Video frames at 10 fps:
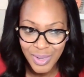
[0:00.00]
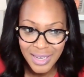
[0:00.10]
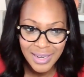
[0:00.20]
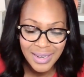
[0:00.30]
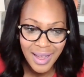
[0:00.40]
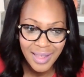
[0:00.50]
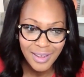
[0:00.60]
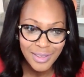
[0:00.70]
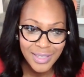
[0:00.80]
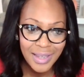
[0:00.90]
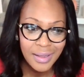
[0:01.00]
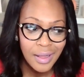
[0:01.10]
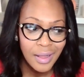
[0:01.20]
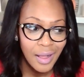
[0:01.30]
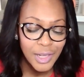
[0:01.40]
There's a
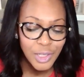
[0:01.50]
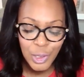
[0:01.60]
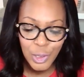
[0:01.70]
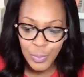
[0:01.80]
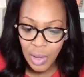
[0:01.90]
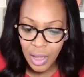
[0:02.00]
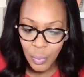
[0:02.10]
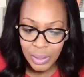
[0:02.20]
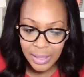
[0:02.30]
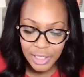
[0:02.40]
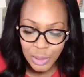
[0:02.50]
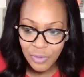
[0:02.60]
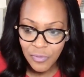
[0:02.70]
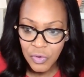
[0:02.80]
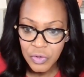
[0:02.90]
term we like to
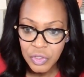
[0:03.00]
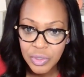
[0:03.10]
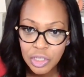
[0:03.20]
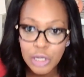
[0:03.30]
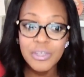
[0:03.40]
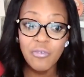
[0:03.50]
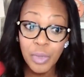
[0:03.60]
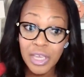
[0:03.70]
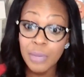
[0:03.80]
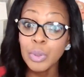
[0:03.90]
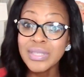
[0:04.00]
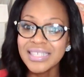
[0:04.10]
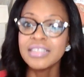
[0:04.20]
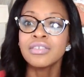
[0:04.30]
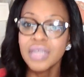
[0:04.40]
refer to in terms of
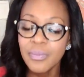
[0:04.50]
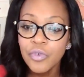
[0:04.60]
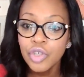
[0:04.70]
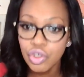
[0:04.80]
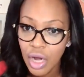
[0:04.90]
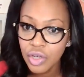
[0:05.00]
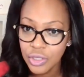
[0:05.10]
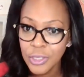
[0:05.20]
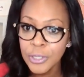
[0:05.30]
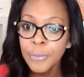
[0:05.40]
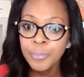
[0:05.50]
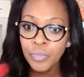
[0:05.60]
people-centered infrastructure,